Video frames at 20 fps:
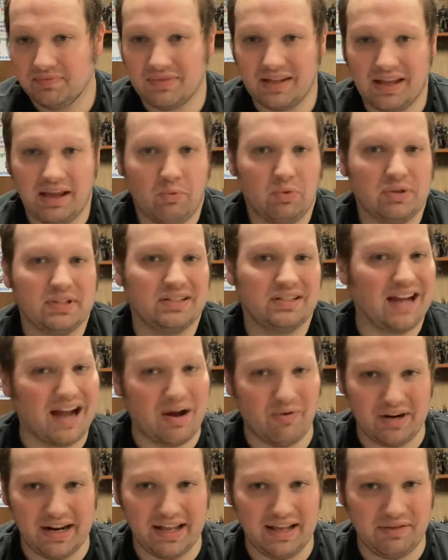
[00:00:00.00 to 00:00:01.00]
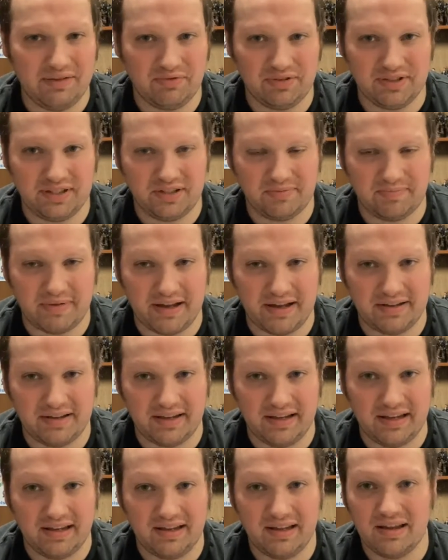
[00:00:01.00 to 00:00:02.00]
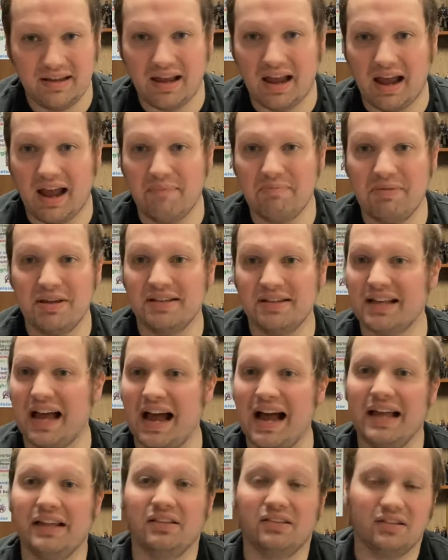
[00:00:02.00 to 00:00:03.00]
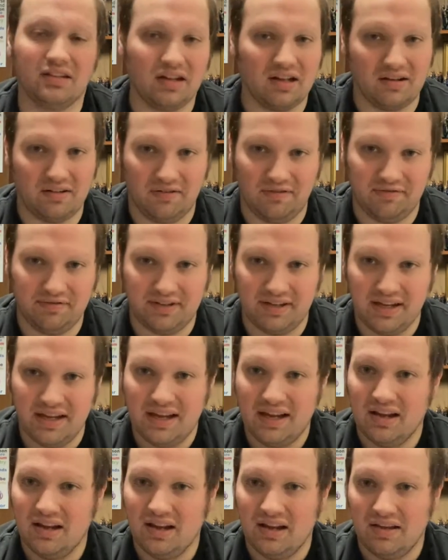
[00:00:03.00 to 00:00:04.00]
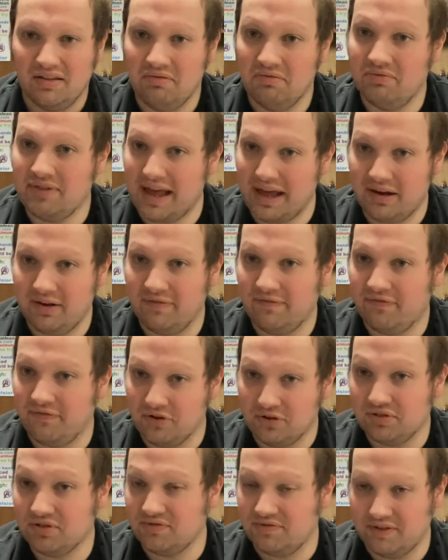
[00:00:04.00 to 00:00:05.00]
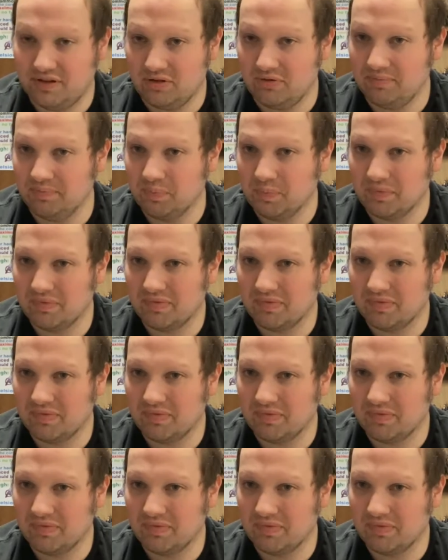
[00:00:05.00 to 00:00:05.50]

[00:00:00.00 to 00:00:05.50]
It was not what I was expecting, because I loved that first film.